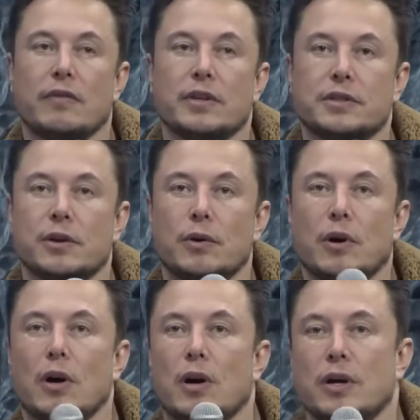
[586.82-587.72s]
So
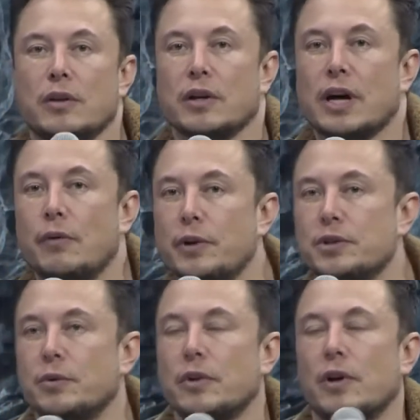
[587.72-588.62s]
the
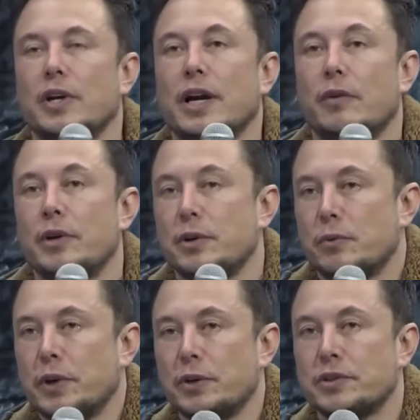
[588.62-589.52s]
only kind of
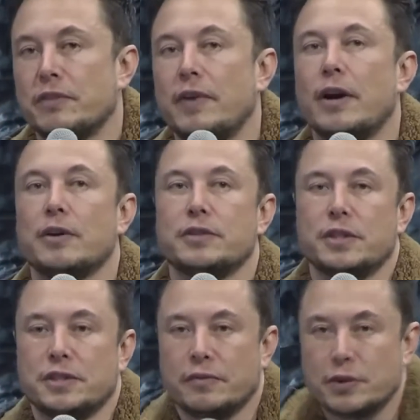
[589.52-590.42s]
reuse that matters
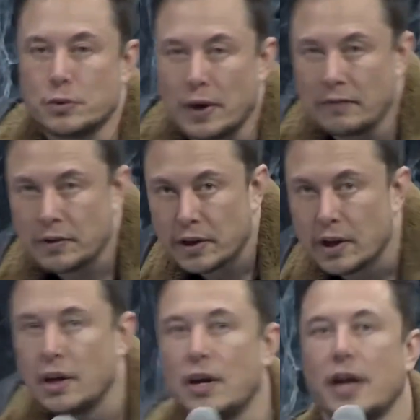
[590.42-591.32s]
is if it's rapid
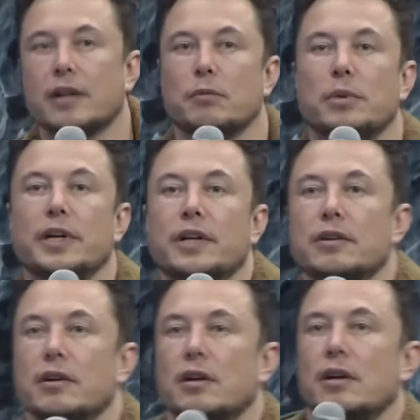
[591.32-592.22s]
and complete.
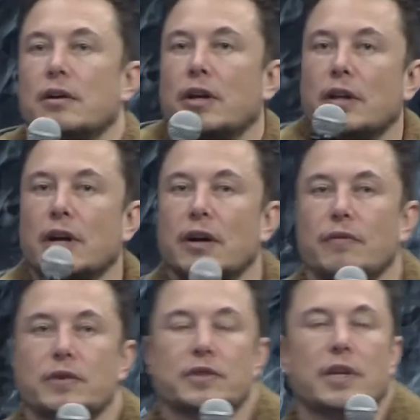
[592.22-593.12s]

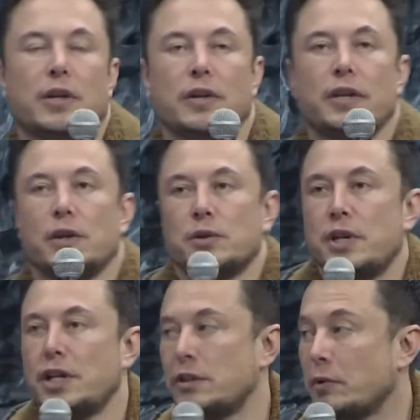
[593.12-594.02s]
So that the only thing you're
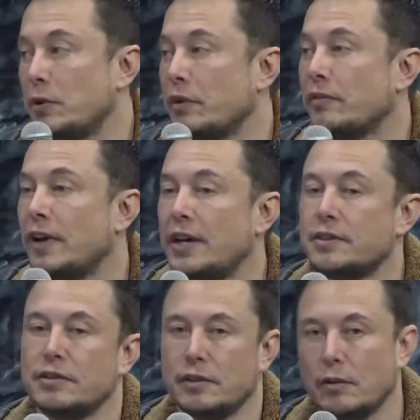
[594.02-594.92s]
changing between
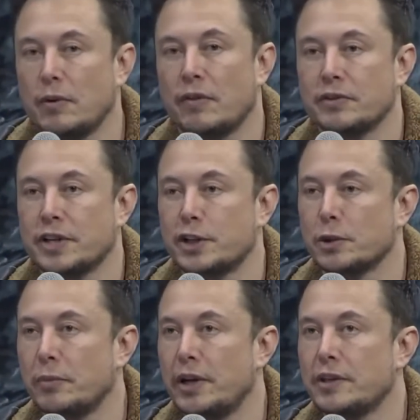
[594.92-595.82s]
flights, apart from
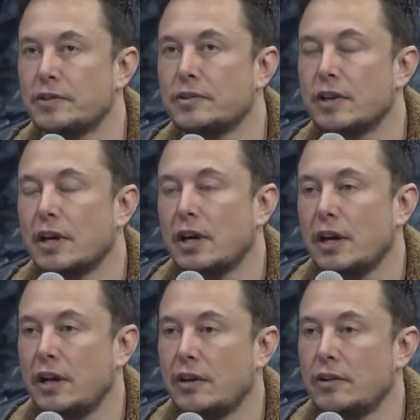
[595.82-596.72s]
scheduled maintenance,
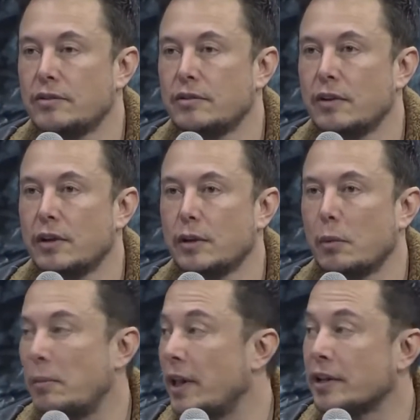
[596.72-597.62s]
is the
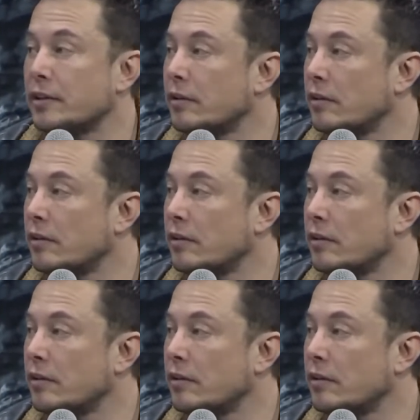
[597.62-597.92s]
propellant.